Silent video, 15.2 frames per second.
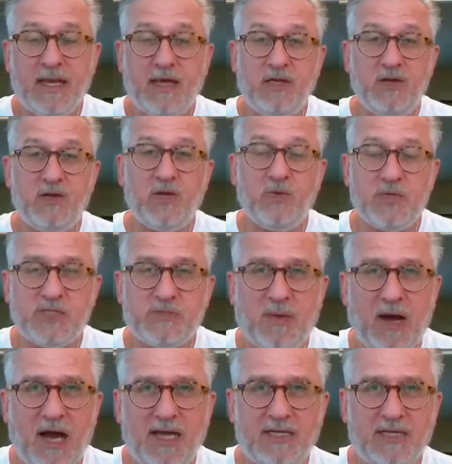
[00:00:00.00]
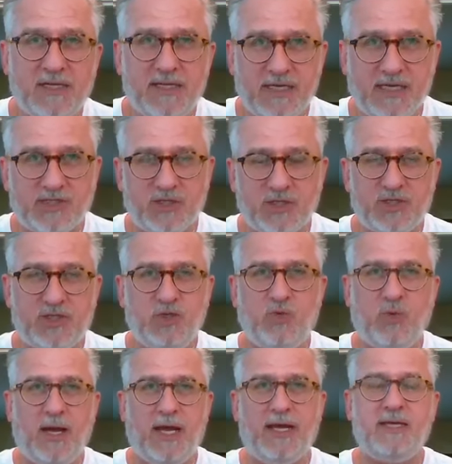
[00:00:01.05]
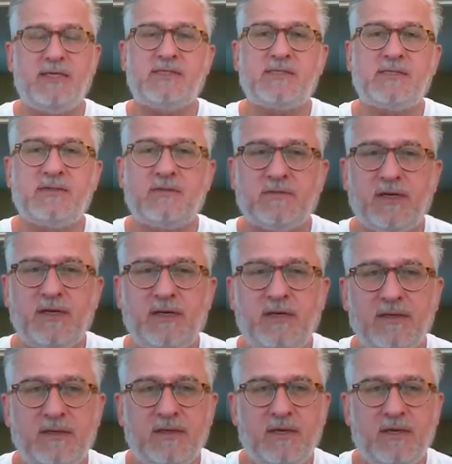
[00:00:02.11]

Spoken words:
Now, you can respond to this in two ways, right?